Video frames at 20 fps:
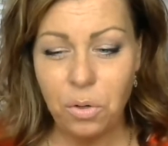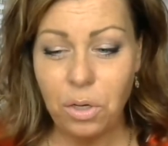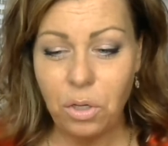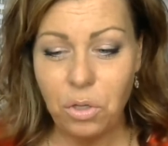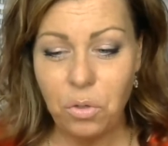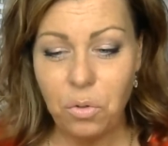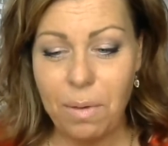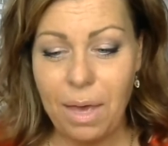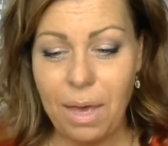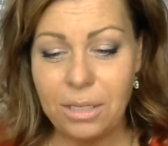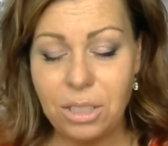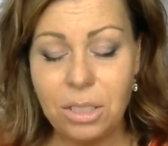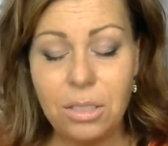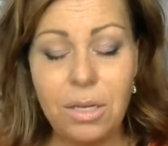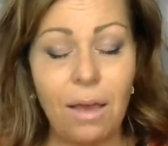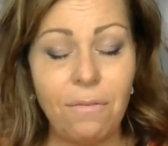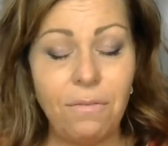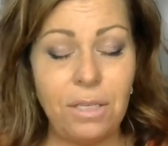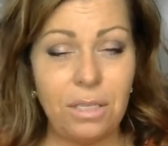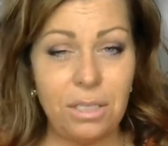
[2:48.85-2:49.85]
Can you imagine
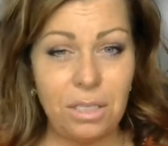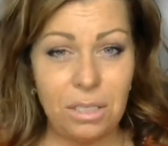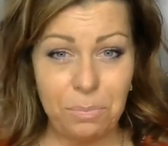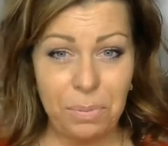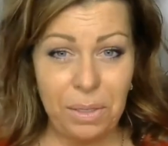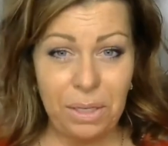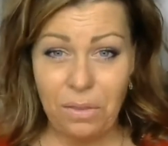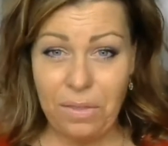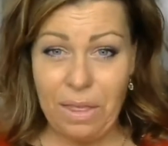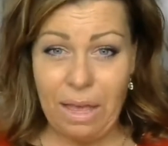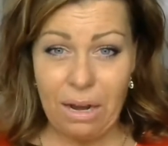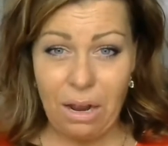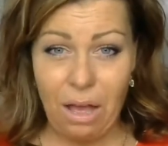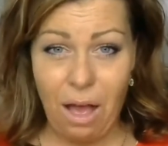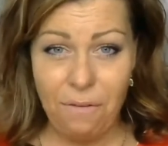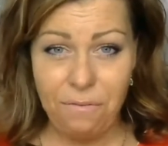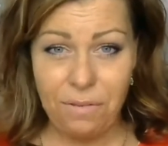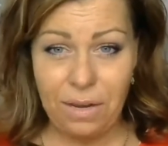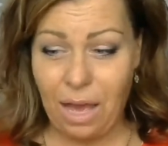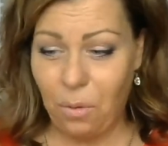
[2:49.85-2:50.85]
having to just peel that
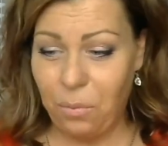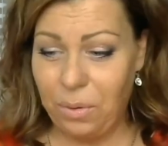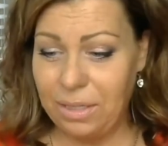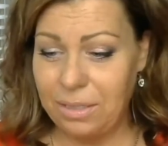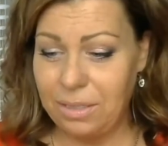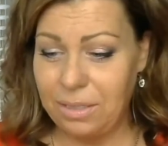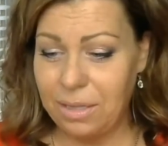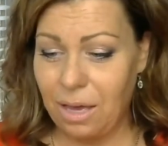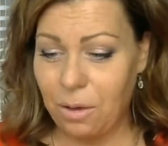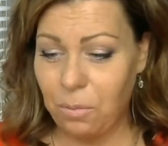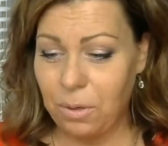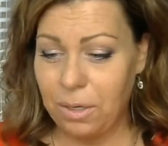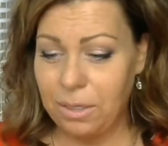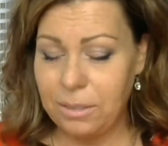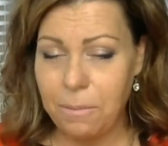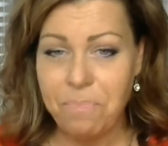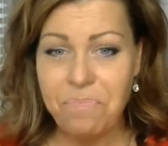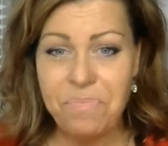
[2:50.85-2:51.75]
off and how easy that was?